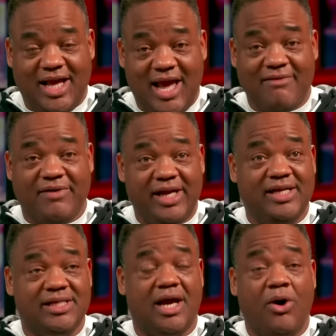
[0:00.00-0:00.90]

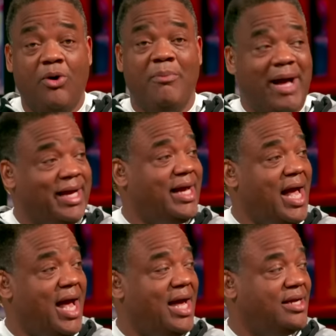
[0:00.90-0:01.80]
like, oh, my
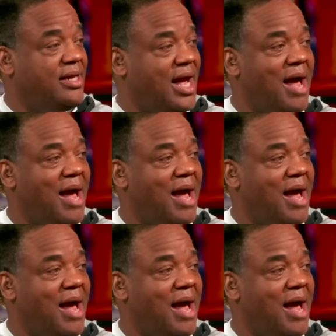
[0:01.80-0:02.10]
God.